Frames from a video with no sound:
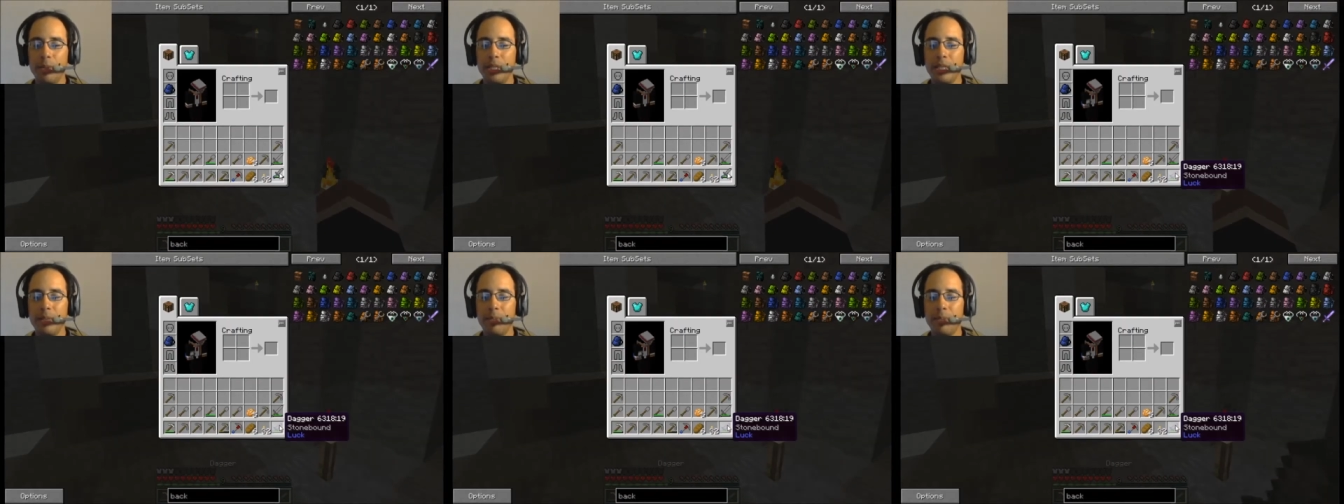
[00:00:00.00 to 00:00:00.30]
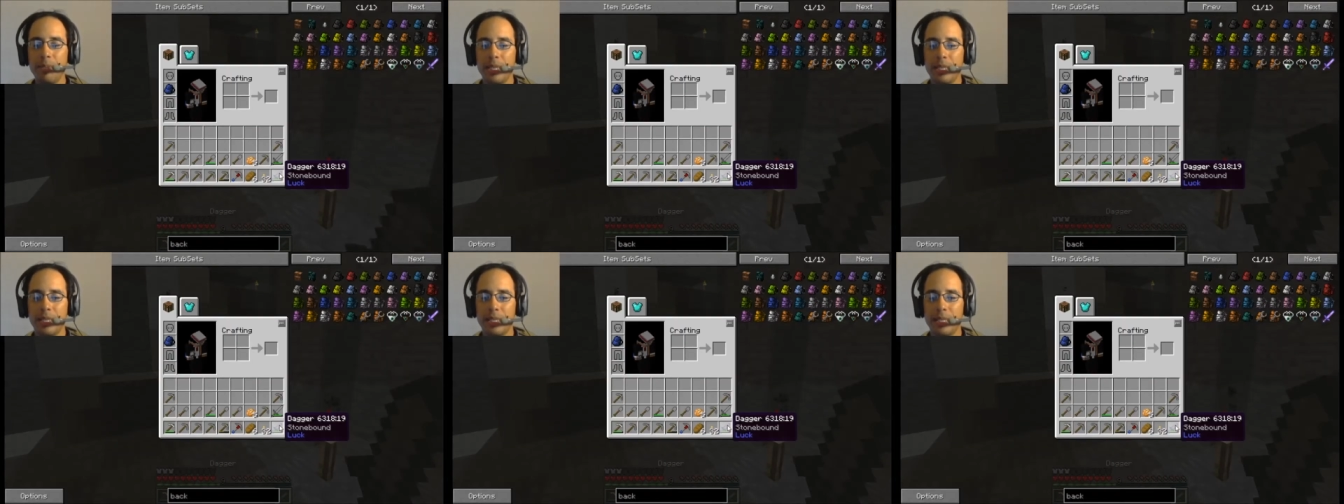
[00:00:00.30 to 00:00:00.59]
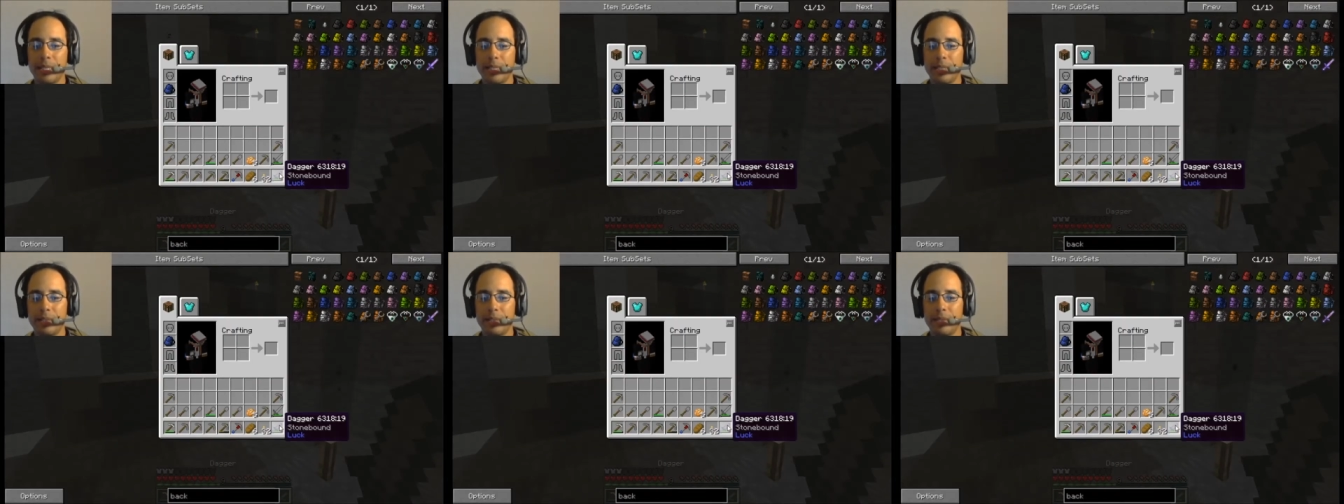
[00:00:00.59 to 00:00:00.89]
you know, I'm going to keep
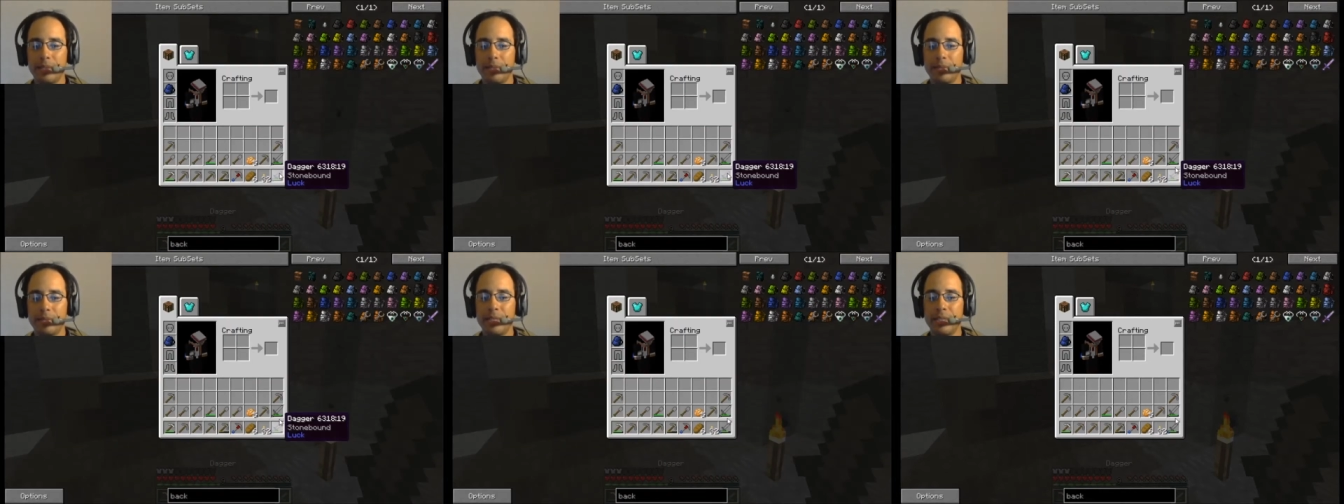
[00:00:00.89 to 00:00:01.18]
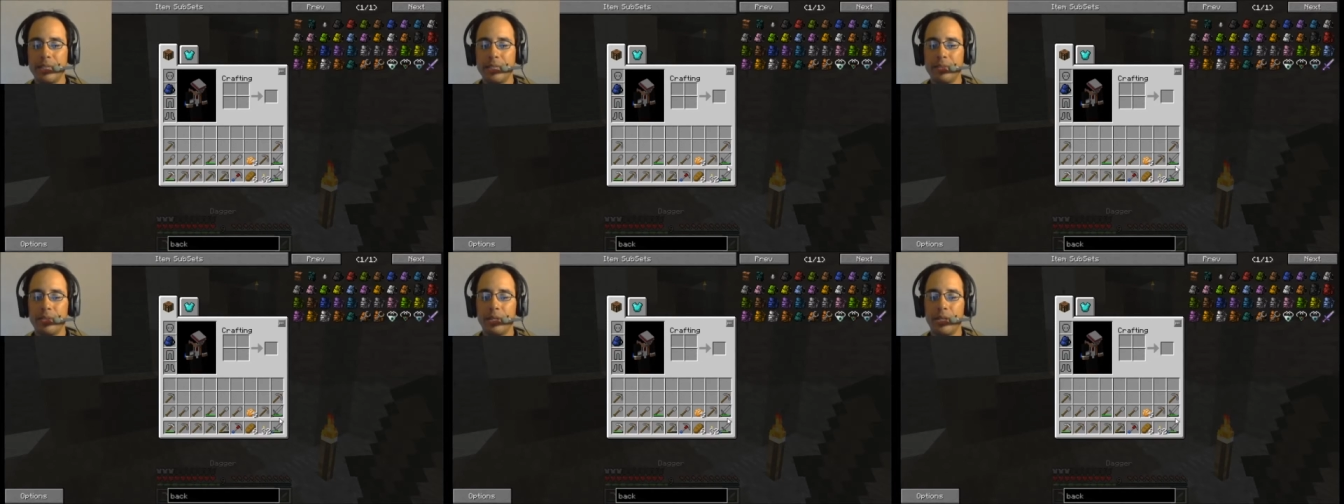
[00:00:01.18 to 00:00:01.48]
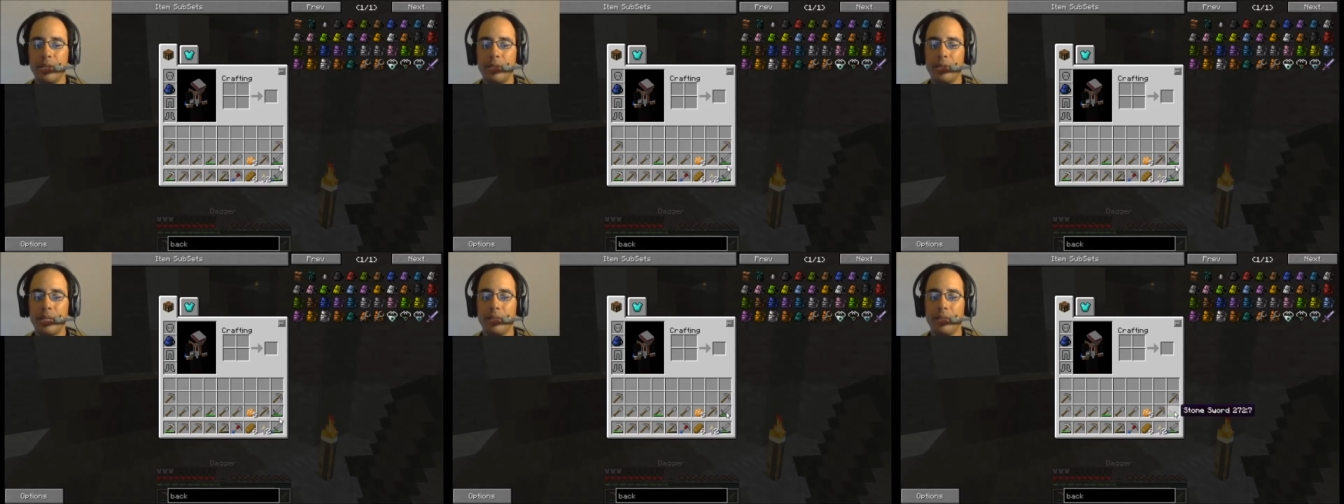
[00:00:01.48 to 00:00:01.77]
that thing, though.
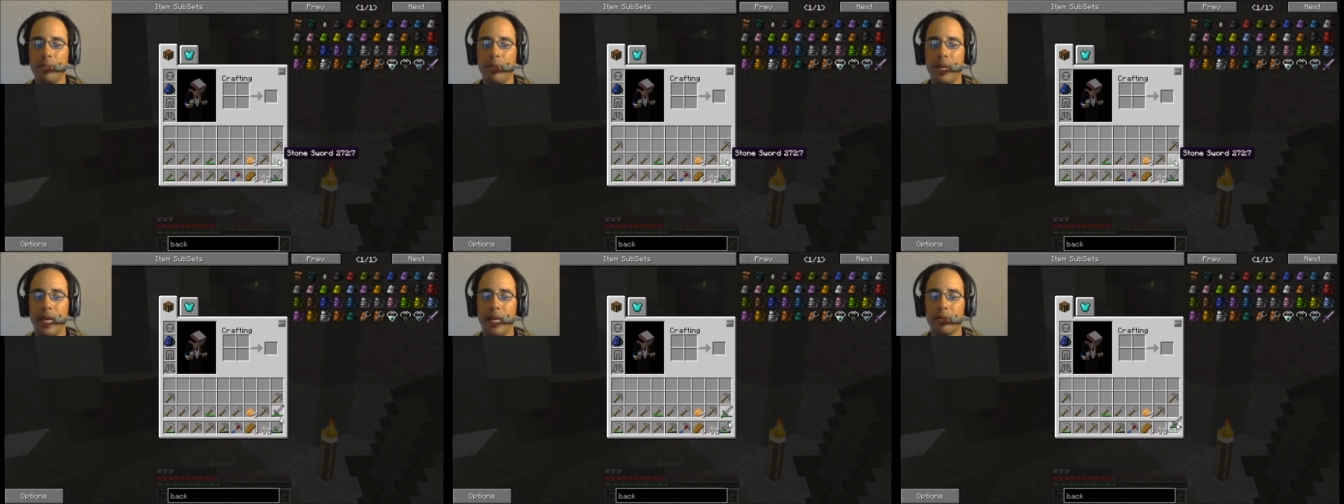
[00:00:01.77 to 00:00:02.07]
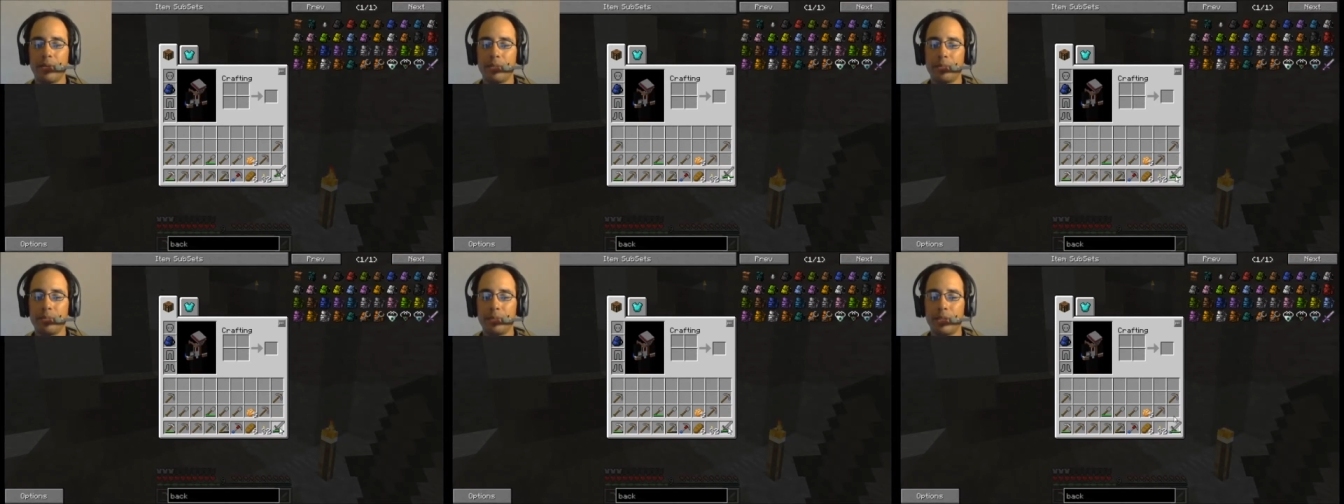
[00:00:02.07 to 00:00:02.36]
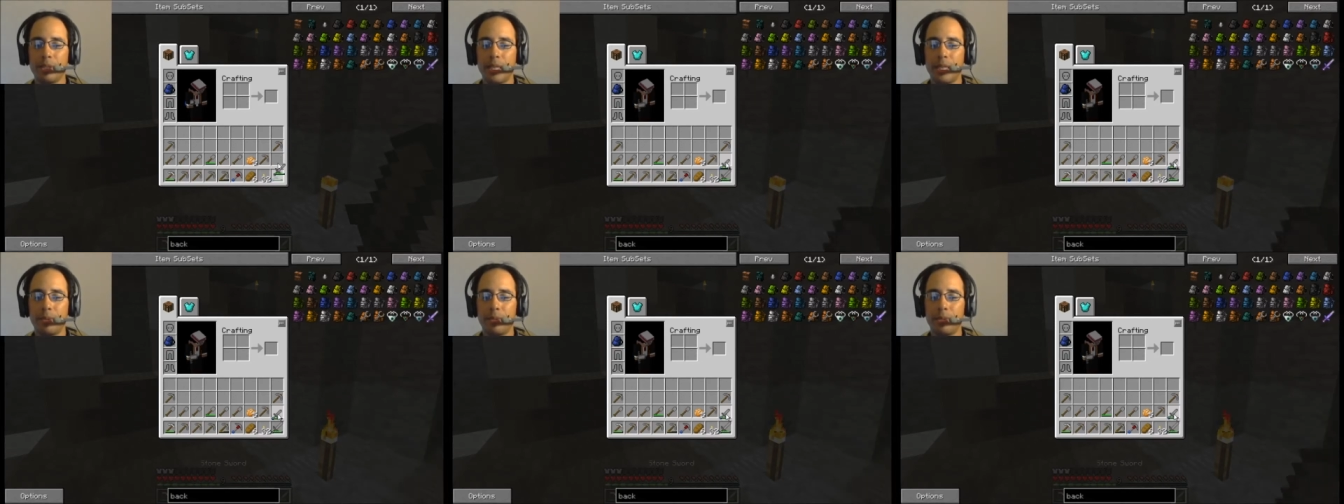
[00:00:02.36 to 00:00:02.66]
Well, no, in a
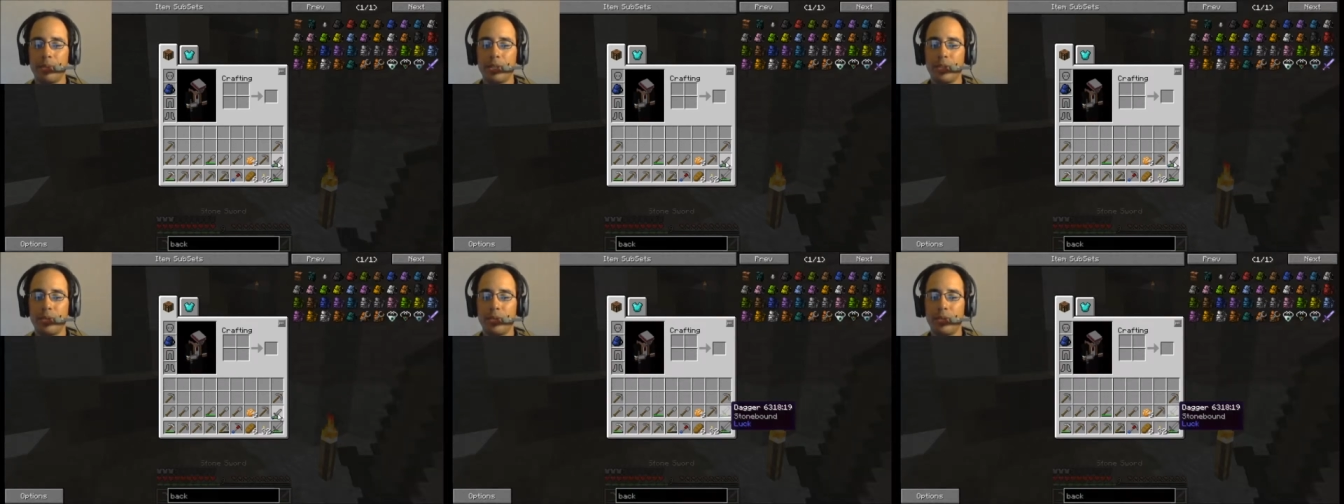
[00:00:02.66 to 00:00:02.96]
battle, I'm going to